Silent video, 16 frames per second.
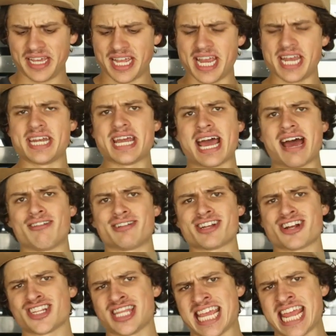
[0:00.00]
the
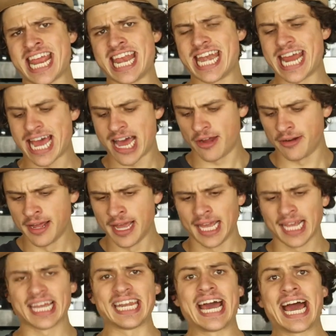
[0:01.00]
heat down,
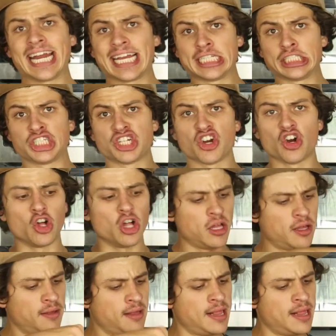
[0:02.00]
getting out of control.